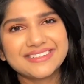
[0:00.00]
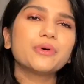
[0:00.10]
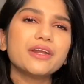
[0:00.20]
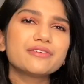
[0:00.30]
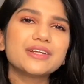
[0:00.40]

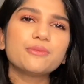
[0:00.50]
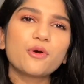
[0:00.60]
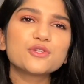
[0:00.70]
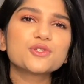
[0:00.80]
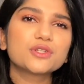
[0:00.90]
What I really
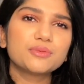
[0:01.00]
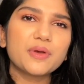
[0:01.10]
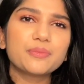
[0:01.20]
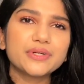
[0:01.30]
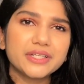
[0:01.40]
want you to
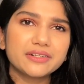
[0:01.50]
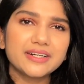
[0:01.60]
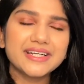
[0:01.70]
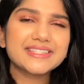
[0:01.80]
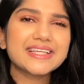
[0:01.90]
remember here
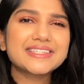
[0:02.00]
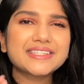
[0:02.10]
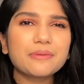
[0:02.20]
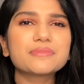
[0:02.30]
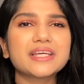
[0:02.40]
is that
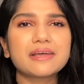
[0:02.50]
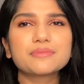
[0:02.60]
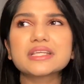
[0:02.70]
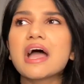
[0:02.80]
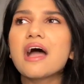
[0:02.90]

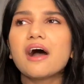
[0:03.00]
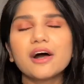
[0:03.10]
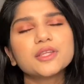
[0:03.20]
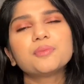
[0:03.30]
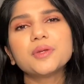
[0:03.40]
sometimes
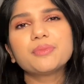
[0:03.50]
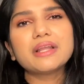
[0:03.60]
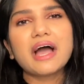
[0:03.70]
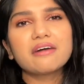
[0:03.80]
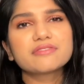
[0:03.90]
other people
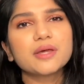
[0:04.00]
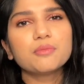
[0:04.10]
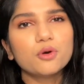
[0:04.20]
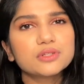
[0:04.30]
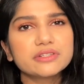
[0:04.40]
have their
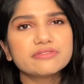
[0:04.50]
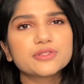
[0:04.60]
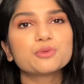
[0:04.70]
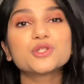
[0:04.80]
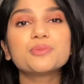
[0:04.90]

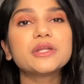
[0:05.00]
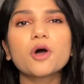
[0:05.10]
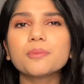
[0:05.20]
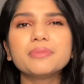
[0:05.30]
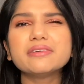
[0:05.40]
motives which may
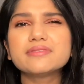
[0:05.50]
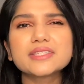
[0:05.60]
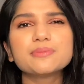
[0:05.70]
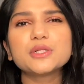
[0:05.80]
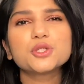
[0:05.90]
not be
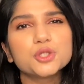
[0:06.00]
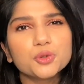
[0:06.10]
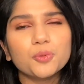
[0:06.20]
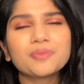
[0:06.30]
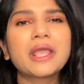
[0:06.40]
visible to you.